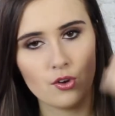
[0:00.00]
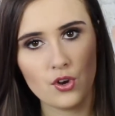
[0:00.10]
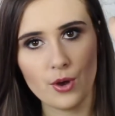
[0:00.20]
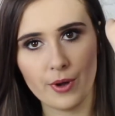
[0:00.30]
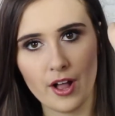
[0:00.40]

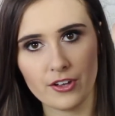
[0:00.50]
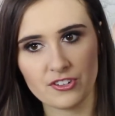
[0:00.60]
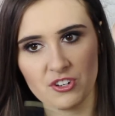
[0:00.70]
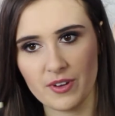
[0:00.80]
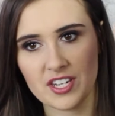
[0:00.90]
no color
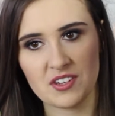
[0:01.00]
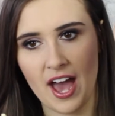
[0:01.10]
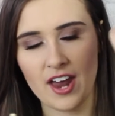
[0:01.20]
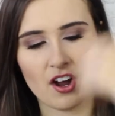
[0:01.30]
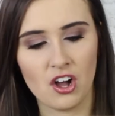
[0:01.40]
to it
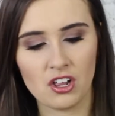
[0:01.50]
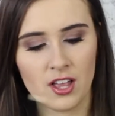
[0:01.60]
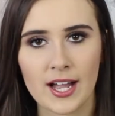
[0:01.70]
at all.